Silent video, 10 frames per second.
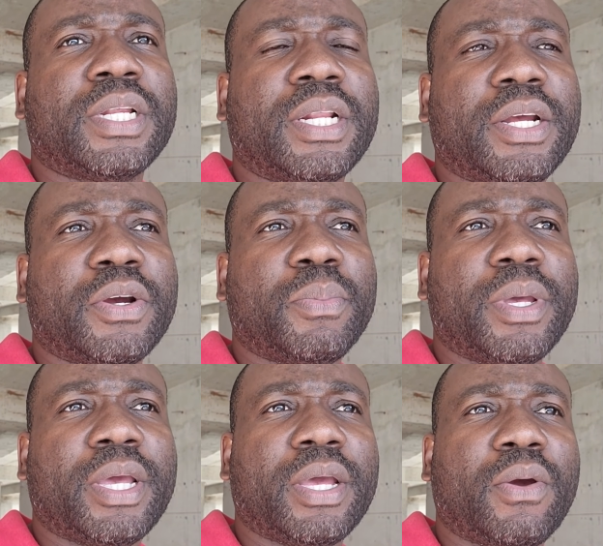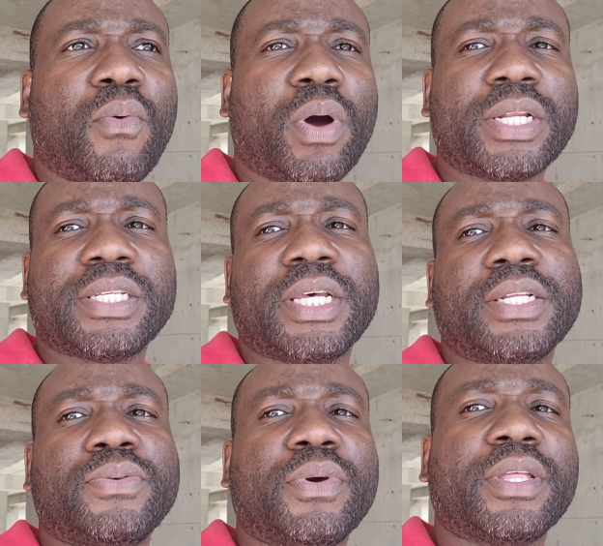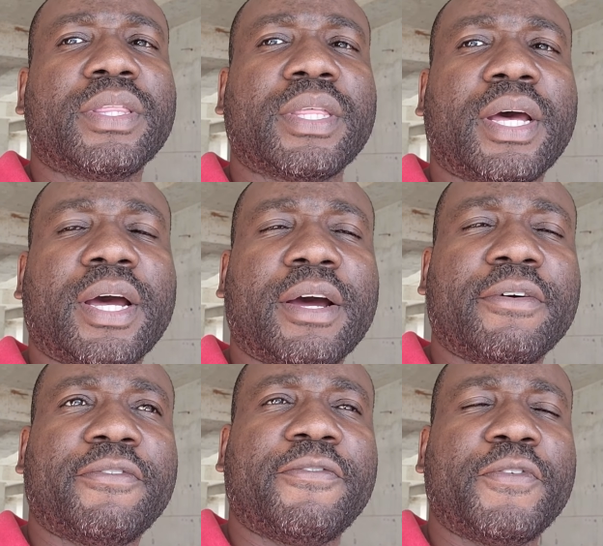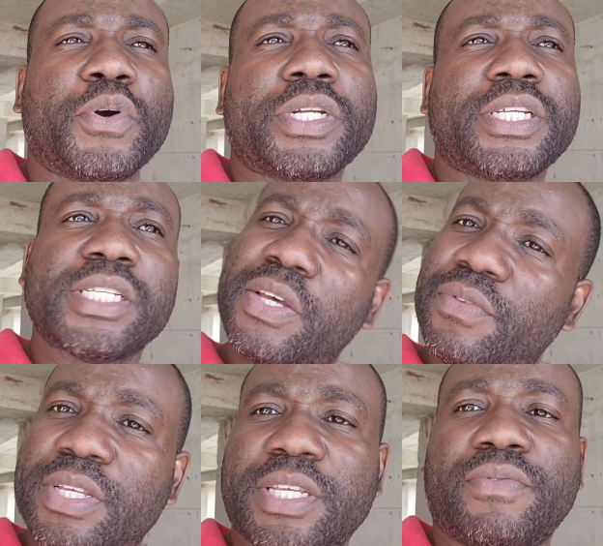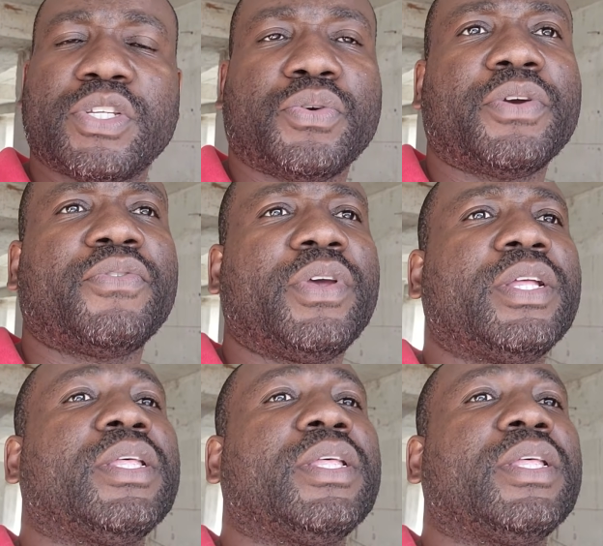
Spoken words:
there will be one set with 1477 square feet